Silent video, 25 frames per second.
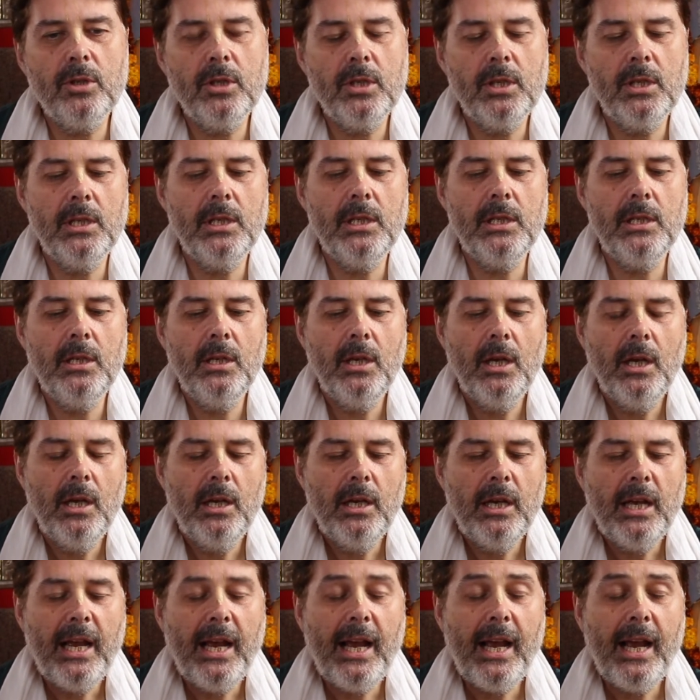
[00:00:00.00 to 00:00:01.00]
He
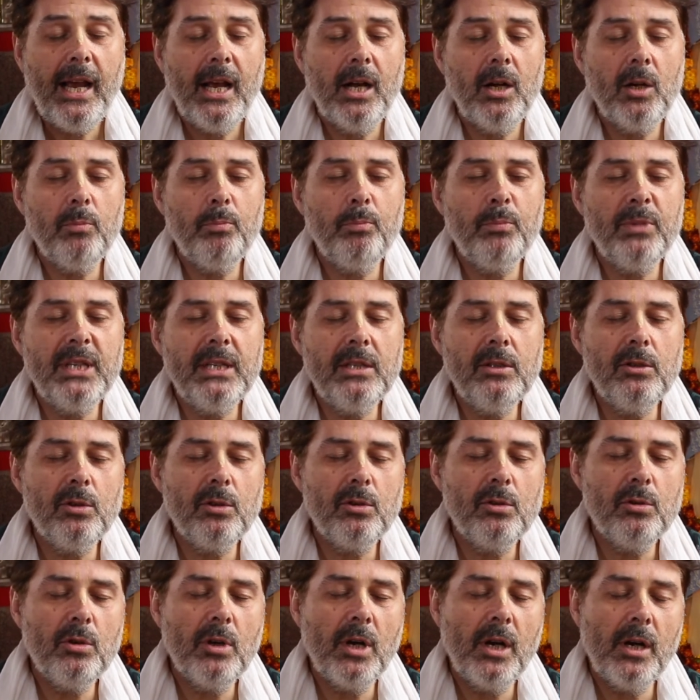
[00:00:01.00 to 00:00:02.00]
helped me
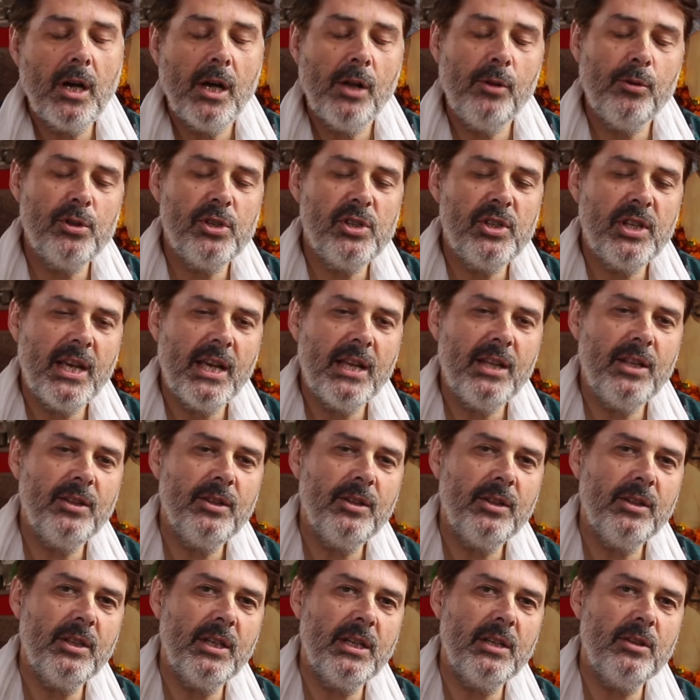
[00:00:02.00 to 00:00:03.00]
to
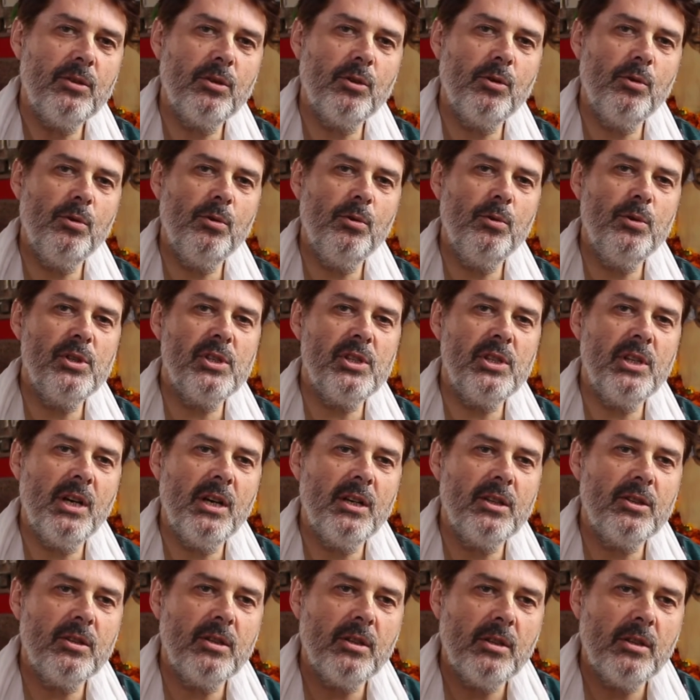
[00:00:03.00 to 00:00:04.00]
understand that the Guru is not